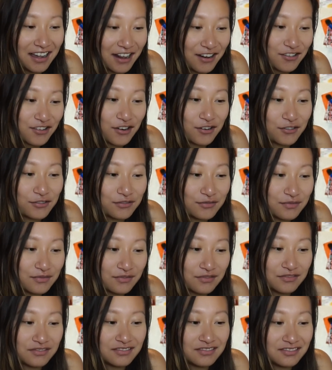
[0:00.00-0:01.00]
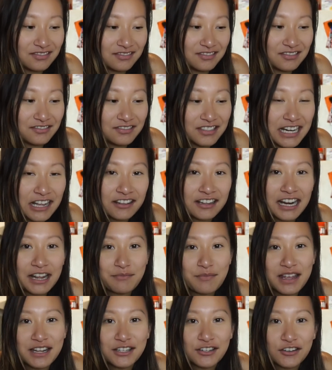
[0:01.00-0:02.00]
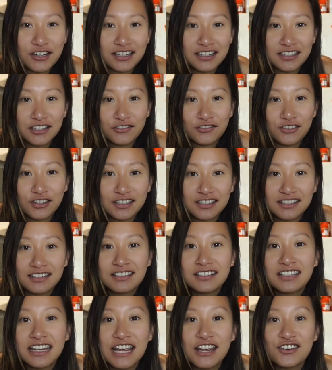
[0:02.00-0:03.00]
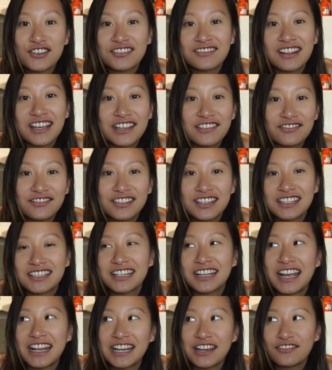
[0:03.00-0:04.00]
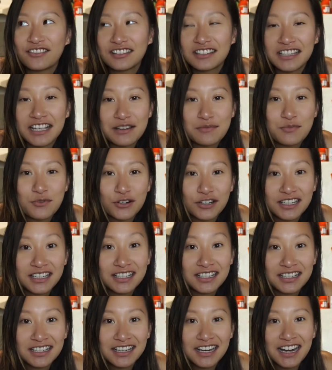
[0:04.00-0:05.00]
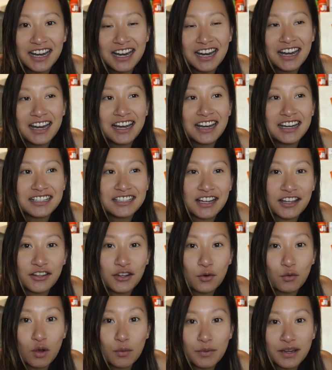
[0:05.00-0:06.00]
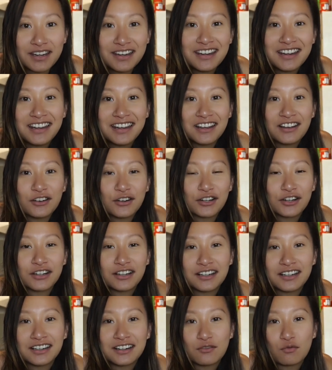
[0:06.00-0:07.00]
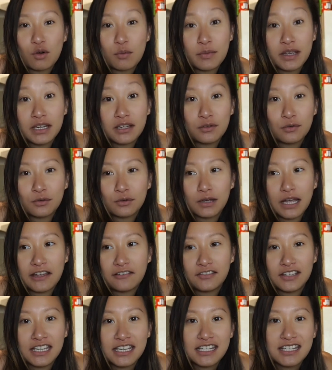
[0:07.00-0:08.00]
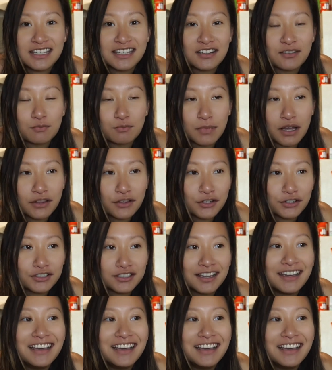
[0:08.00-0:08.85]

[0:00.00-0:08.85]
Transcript: I don't know, now that I'm entering a different stage in life, it's like I can relate more to other women or women who have kids, mothers.